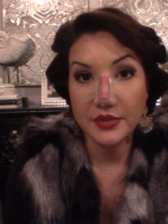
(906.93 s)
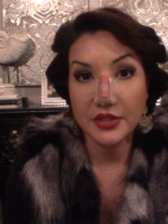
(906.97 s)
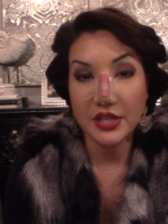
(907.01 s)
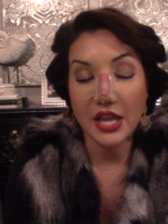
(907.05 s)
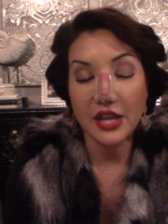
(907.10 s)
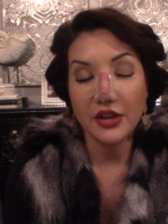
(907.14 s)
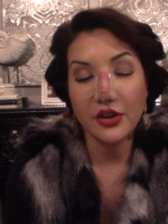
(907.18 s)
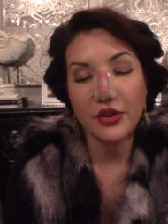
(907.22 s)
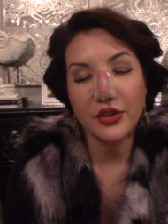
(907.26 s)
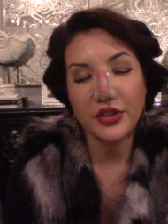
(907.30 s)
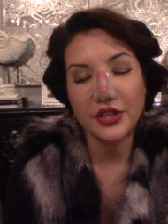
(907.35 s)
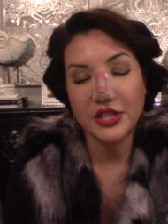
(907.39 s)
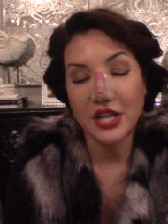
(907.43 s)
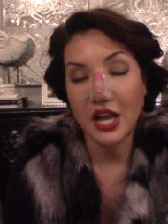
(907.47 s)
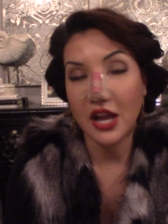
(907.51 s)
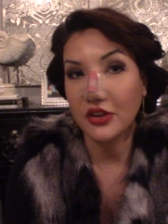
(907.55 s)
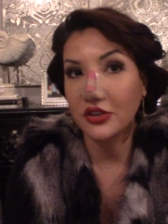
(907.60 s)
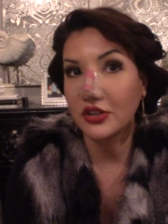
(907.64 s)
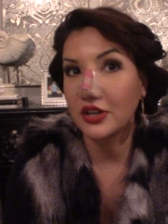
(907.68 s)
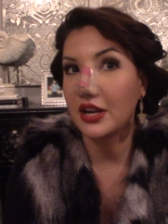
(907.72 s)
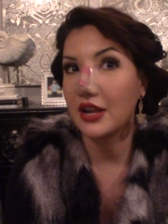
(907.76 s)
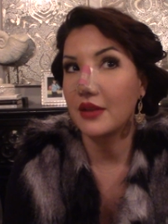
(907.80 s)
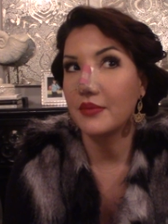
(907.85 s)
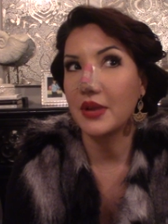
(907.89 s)
I go to the doctor
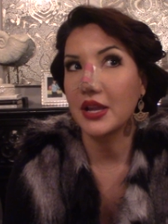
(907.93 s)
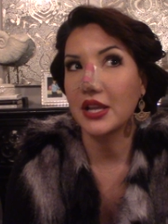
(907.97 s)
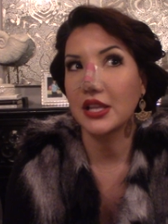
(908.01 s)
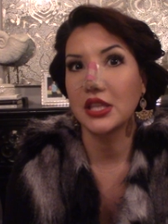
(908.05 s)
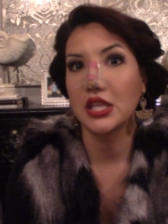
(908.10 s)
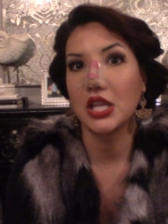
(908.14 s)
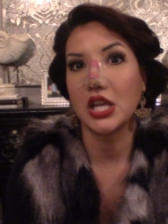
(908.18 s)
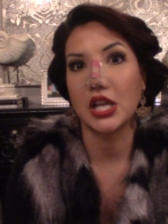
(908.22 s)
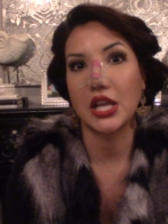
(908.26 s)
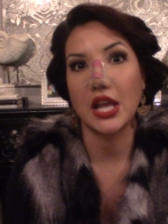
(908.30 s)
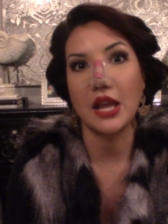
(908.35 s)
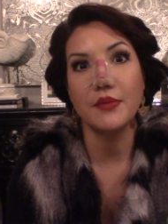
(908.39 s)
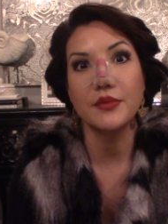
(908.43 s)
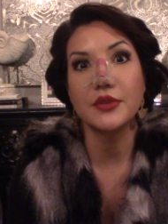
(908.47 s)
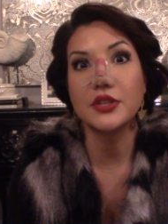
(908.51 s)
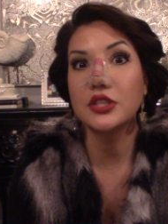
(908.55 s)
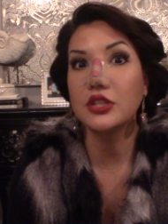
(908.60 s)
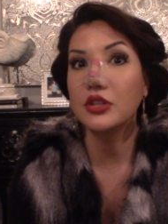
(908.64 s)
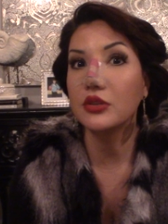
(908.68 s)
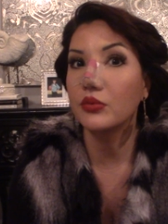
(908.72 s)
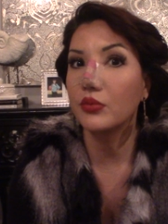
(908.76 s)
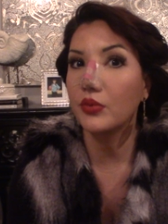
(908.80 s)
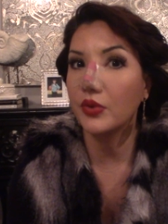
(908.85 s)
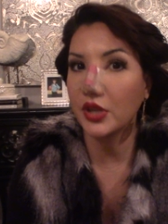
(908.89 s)
and I'm like, look, I'm
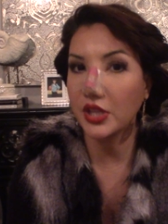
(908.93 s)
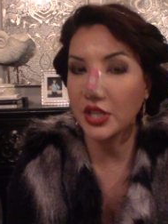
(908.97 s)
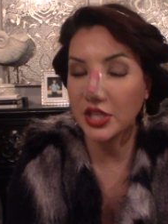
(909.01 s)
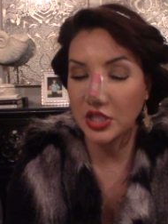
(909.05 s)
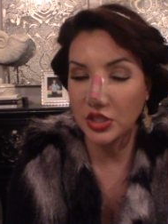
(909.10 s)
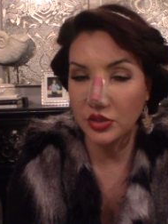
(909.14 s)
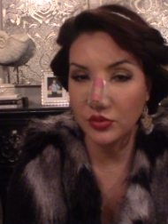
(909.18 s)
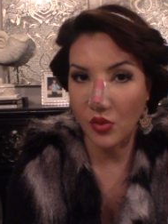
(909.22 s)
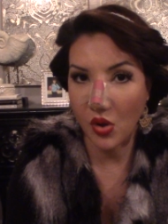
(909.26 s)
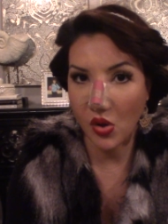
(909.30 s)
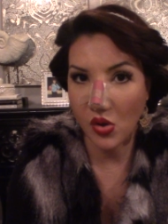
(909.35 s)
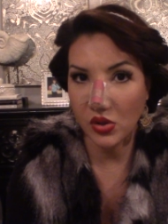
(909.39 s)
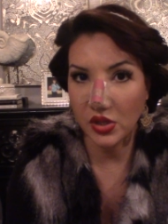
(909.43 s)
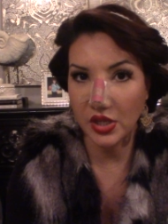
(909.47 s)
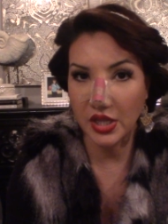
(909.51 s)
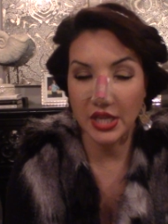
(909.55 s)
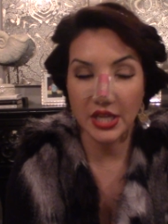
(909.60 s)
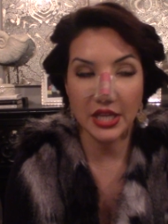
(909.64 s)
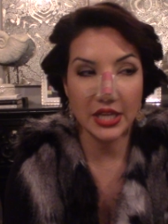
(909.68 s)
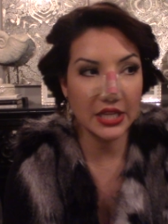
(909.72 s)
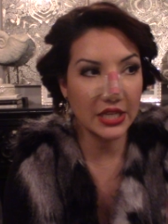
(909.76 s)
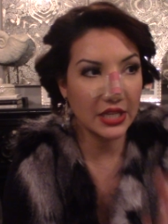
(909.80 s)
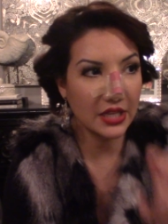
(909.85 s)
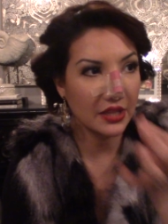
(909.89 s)
still really
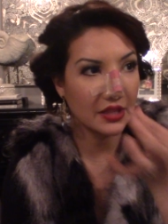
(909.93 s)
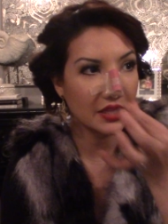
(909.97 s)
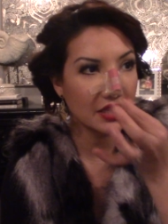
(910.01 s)
swollen.